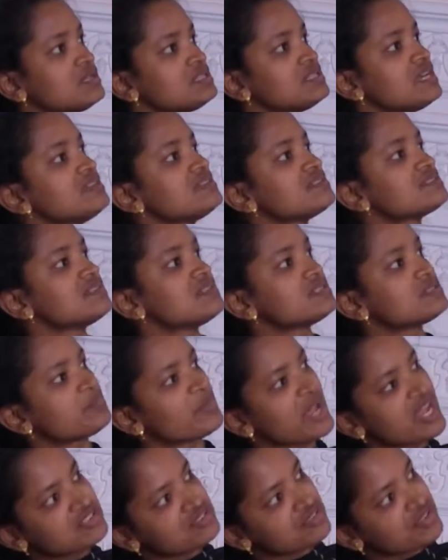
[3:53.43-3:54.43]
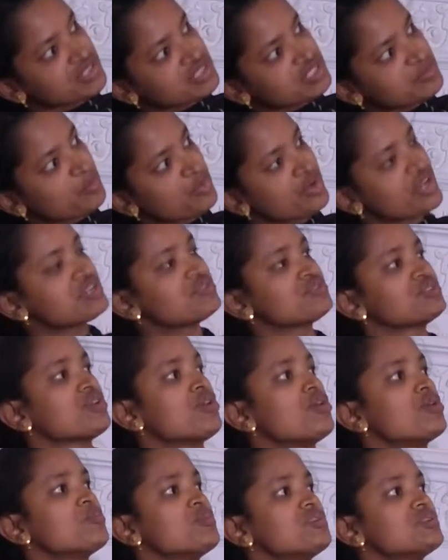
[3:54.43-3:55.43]
10 days later, plants were sprayed with
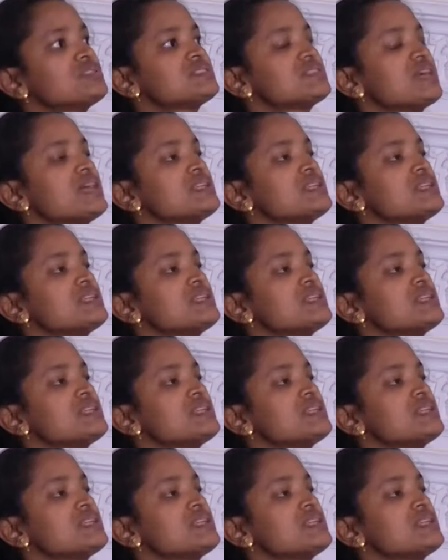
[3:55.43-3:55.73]
hormones,